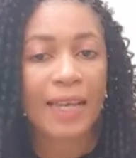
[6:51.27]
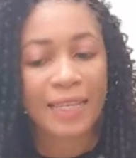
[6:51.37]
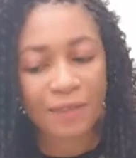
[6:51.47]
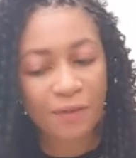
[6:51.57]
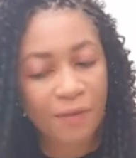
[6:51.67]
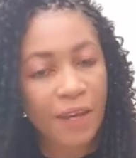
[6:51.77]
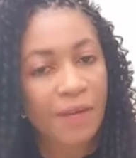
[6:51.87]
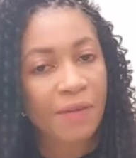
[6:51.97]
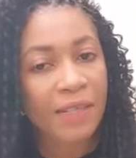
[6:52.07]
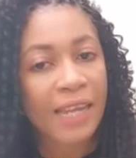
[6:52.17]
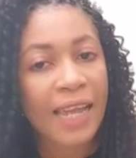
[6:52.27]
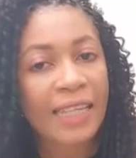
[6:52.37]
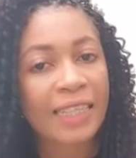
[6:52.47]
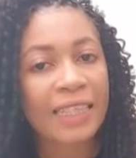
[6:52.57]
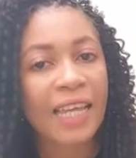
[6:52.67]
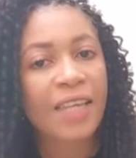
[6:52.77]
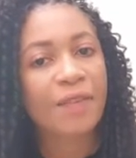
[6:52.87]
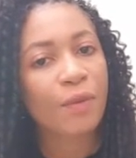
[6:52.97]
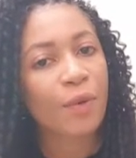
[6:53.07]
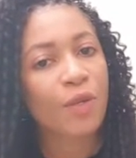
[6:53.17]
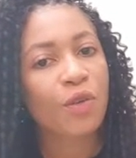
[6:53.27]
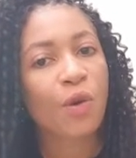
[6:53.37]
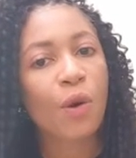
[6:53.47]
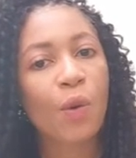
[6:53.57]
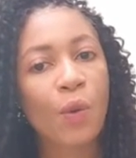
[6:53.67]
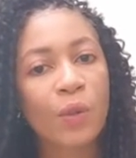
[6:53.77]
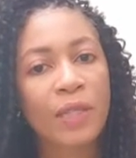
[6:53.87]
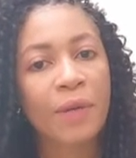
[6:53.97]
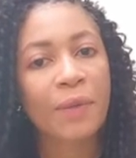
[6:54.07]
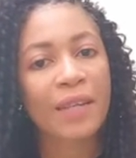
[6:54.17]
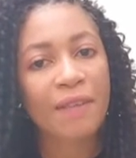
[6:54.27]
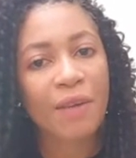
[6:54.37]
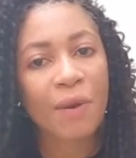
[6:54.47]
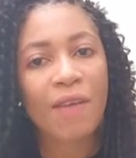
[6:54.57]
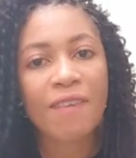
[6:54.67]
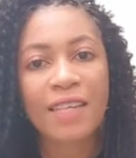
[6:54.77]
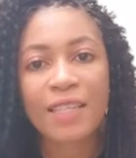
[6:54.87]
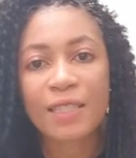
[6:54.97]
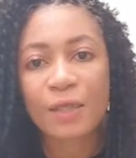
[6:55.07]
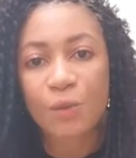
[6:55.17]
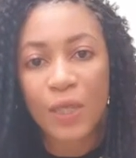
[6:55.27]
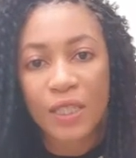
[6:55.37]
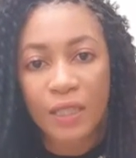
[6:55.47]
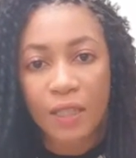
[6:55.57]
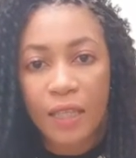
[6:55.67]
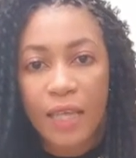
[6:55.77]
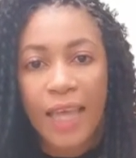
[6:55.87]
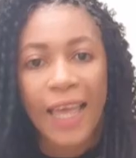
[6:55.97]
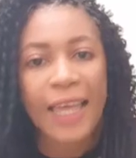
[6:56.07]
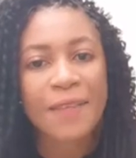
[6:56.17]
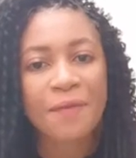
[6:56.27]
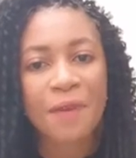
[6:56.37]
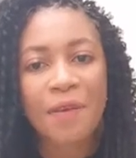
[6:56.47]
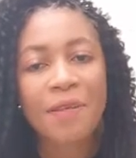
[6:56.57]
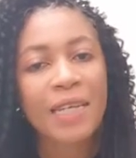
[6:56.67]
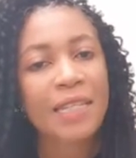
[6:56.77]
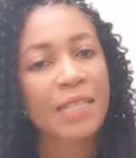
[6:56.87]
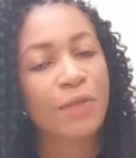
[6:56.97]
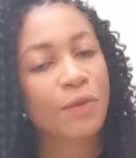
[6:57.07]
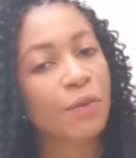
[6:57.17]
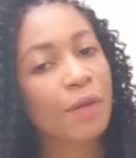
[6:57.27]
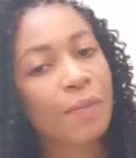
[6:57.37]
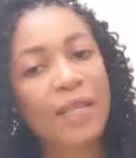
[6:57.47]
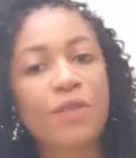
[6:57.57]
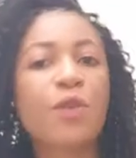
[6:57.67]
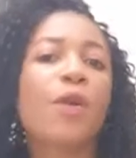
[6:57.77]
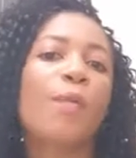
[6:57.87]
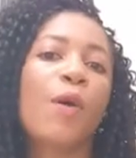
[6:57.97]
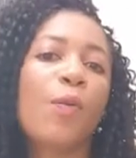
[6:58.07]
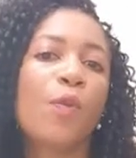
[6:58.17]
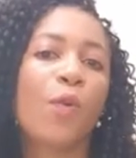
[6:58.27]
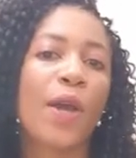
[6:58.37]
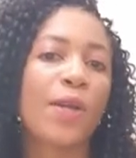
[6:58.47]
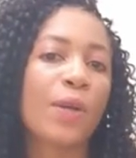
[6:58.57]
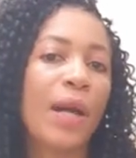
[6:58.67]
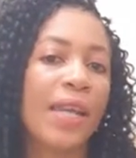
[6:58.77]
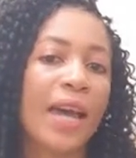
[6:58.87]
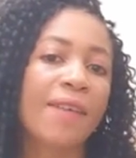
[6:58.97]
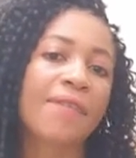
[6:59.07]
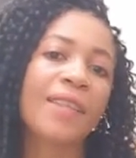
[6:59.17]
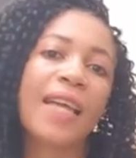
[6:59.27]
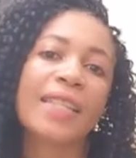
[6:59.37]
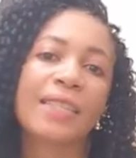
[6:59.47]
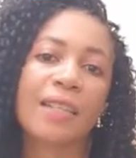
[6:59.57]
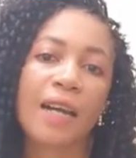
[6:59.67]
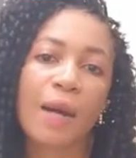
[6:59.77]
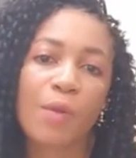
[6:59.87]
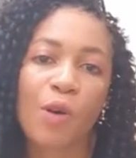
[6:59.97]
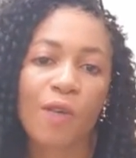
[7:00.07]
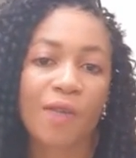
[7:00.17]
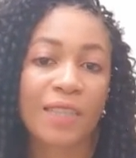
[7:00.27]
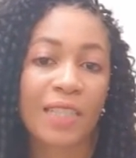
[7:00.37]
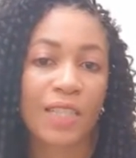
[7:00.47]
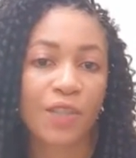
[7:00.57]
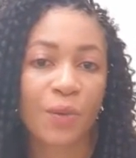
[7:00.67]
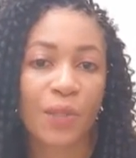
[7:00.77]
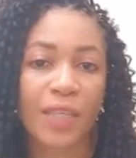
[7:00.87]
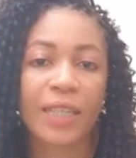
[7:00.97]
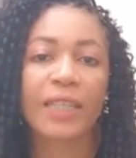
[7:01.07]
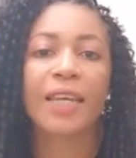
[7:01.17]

It's very likely that even when you're older, whenever you have any situation, it's very easy to run back to your mom where you can have that conversation with her.